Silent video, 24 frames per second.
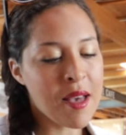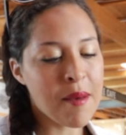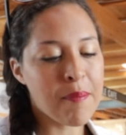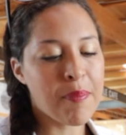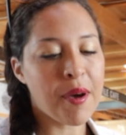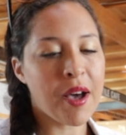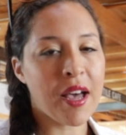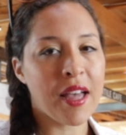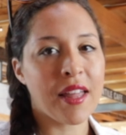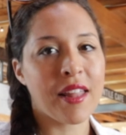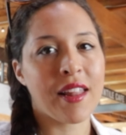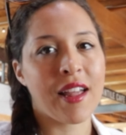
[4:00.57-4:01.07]

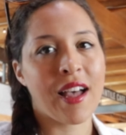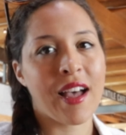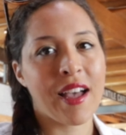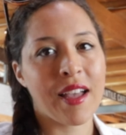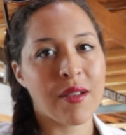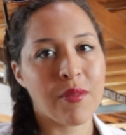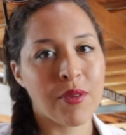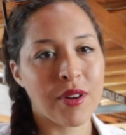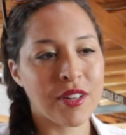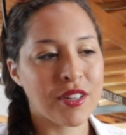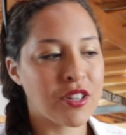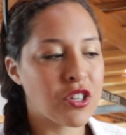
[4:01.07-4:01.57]
but
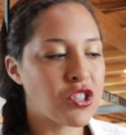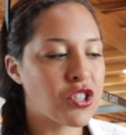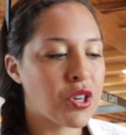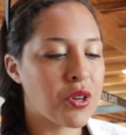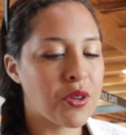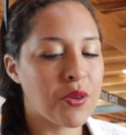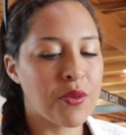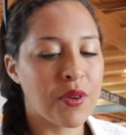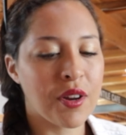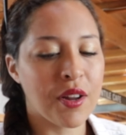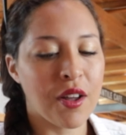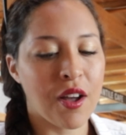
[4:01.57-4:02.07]
I wanted to show
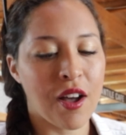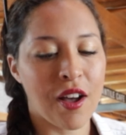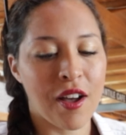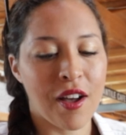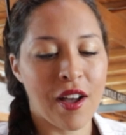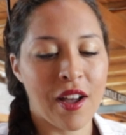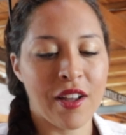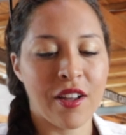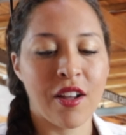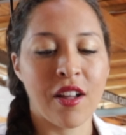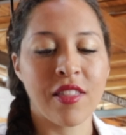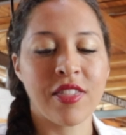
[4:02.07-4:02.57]
you what I got.
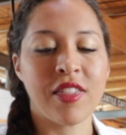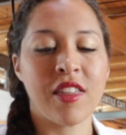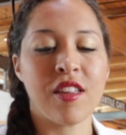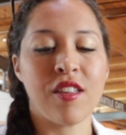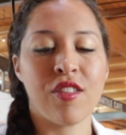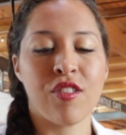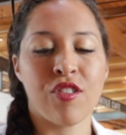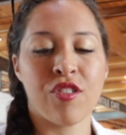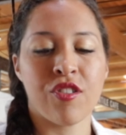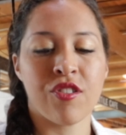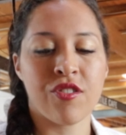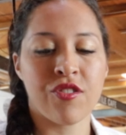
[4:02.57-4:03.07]
I got this
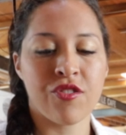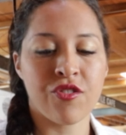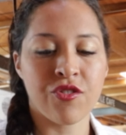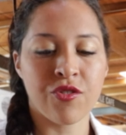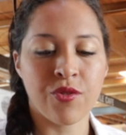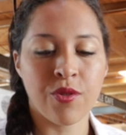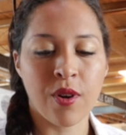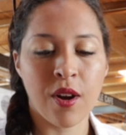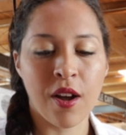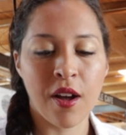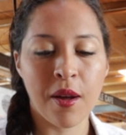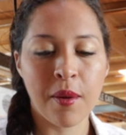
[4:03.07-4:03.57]

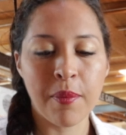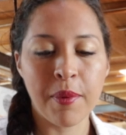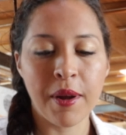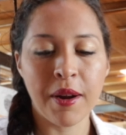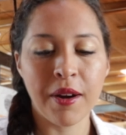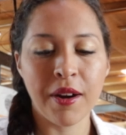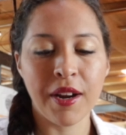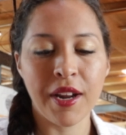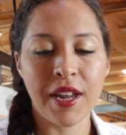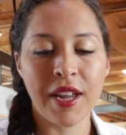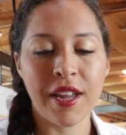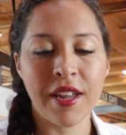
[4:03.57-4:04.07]

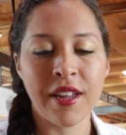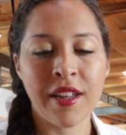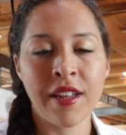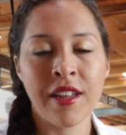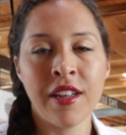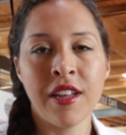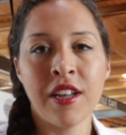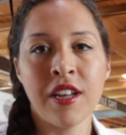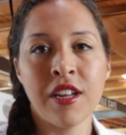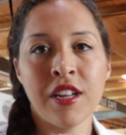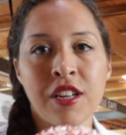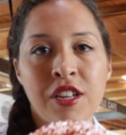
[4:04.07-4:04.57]
strawberry
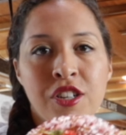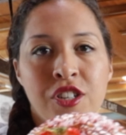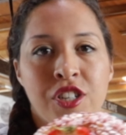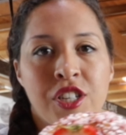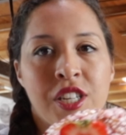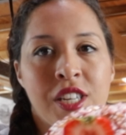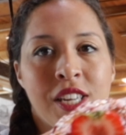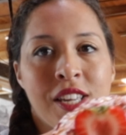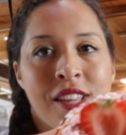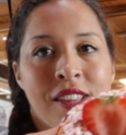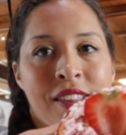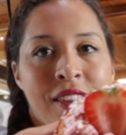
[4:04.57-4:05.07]

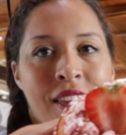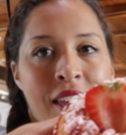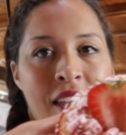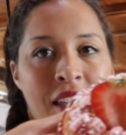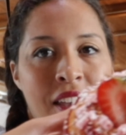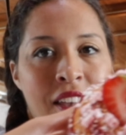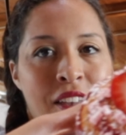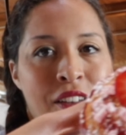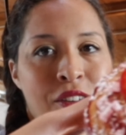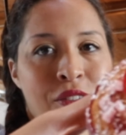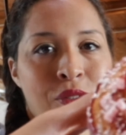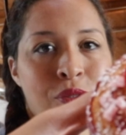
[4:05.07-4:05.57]

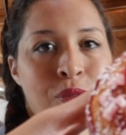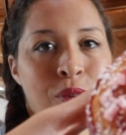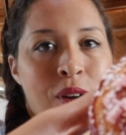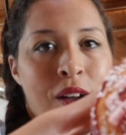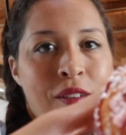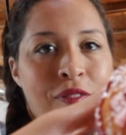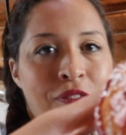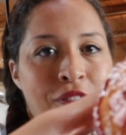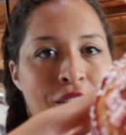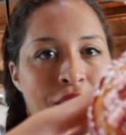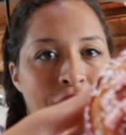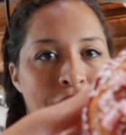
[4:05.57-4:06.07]
cheesecake
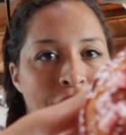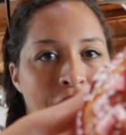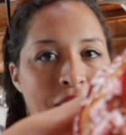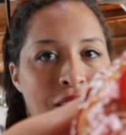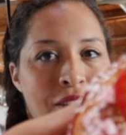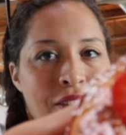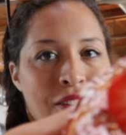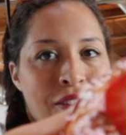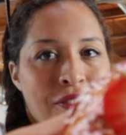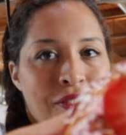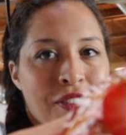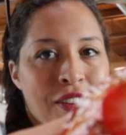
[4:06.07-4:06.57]
cruffin. I
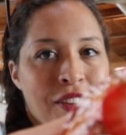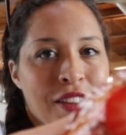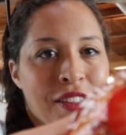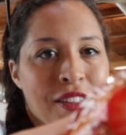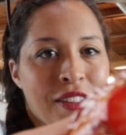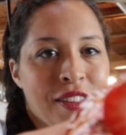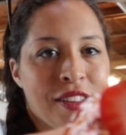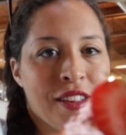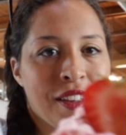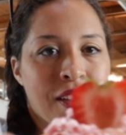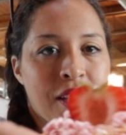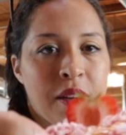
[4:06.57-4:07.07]
don't know if you can
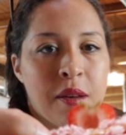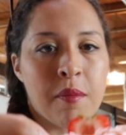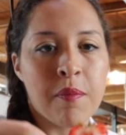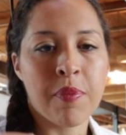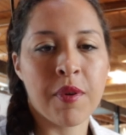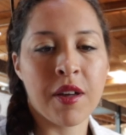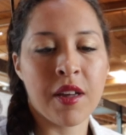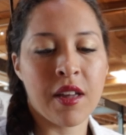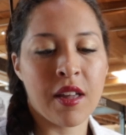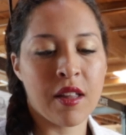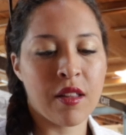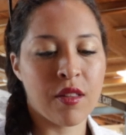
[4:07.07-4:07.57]
see it,
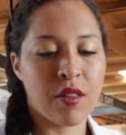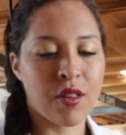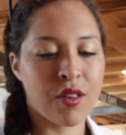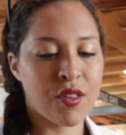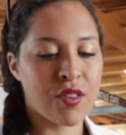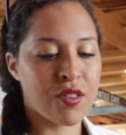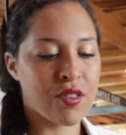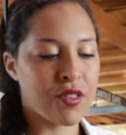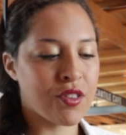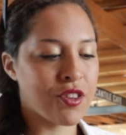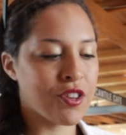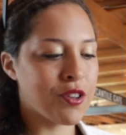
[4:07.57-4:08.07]
but it looks
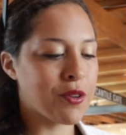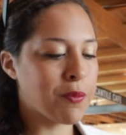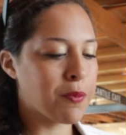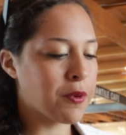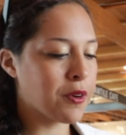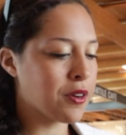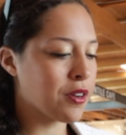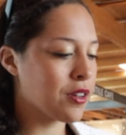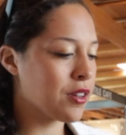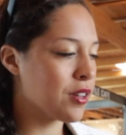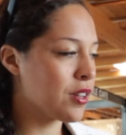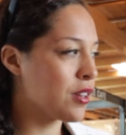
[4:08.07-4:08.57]
super
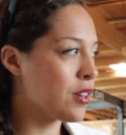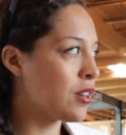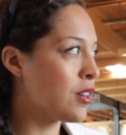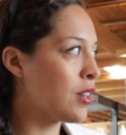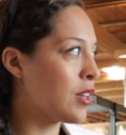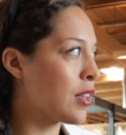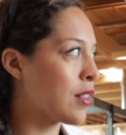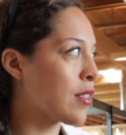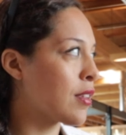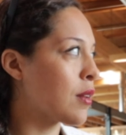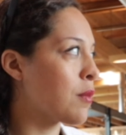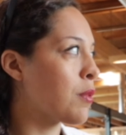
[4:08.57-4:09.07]
good.
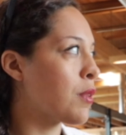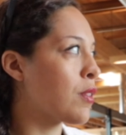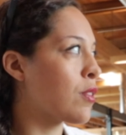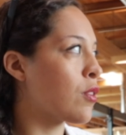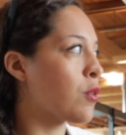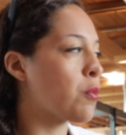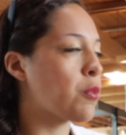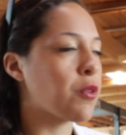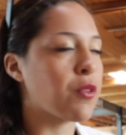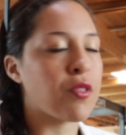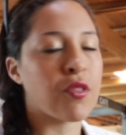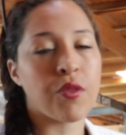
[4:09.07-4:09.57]
It's gonna be
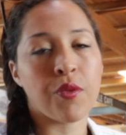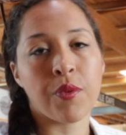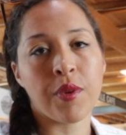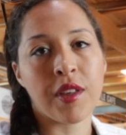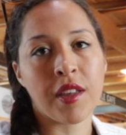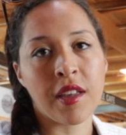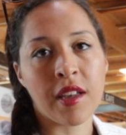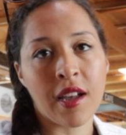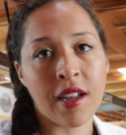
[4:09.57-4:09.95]
super sweet.